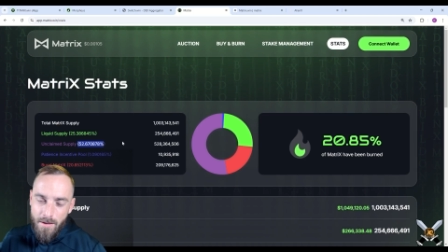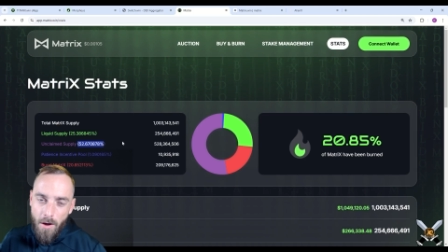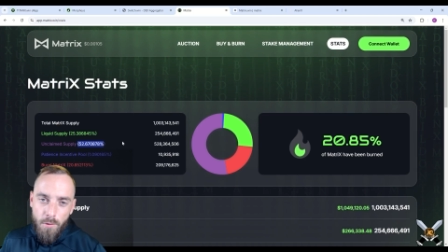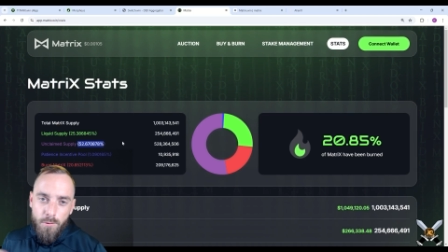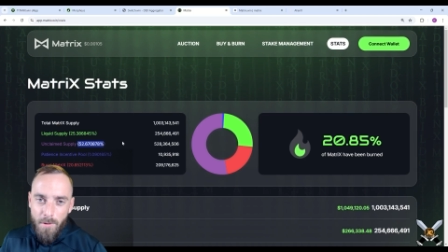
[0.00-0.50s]

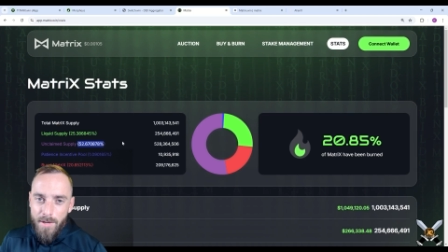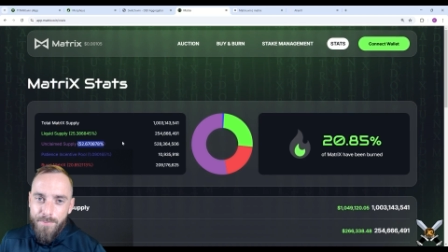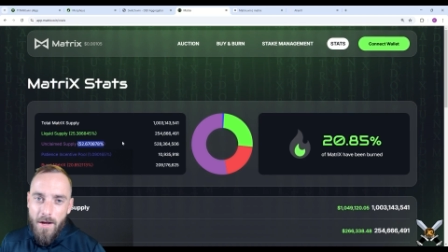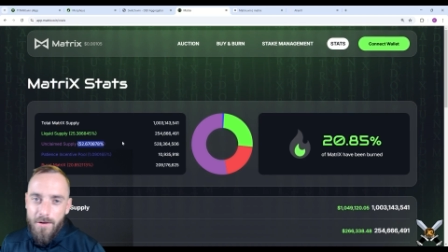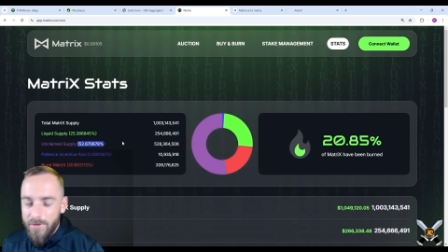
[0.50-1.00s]
altcoin
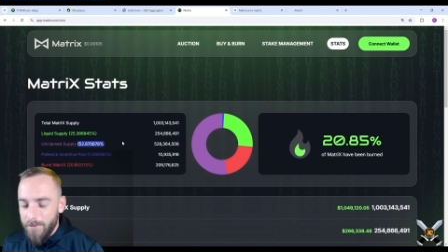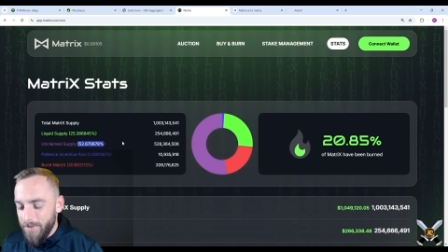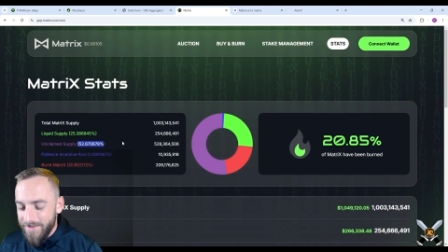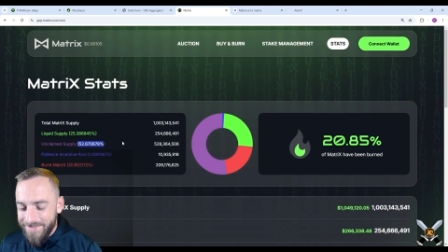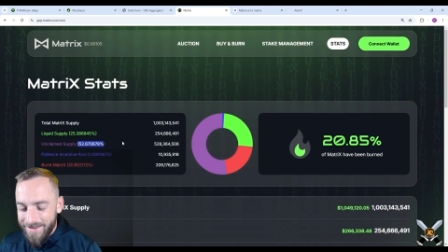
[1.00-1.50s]
project
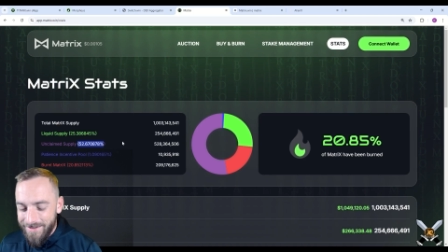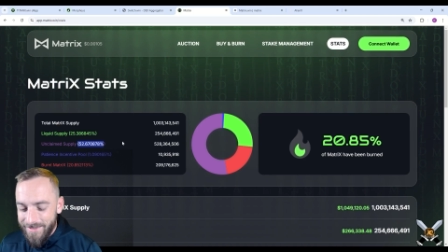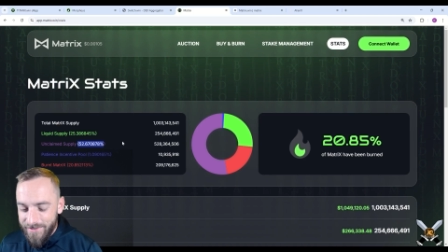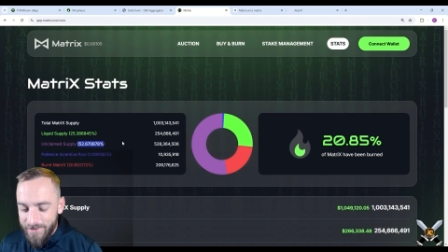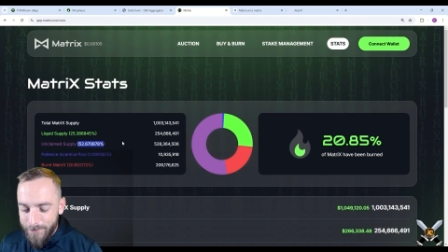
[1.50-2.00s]
within the
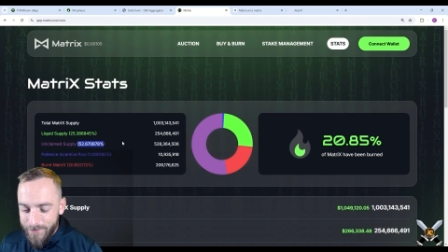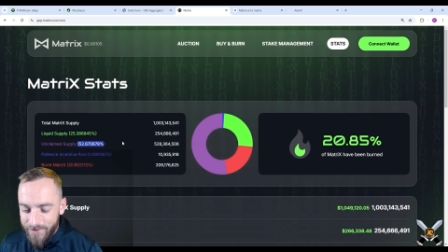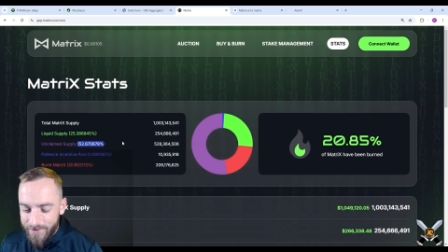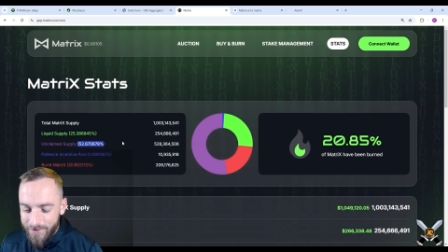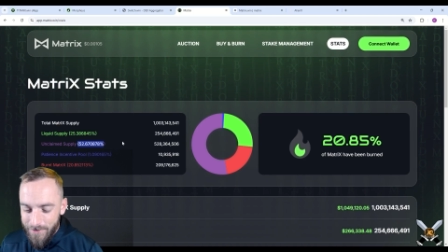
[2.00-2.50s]
TitanX
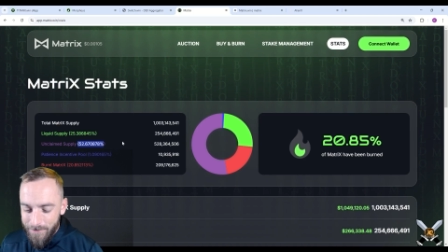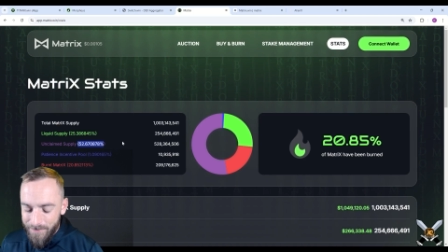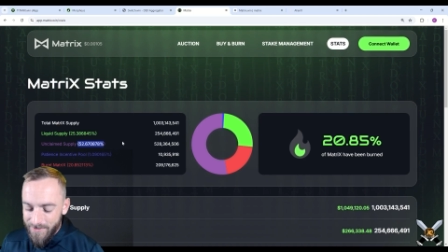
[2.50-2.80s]
ecosystem,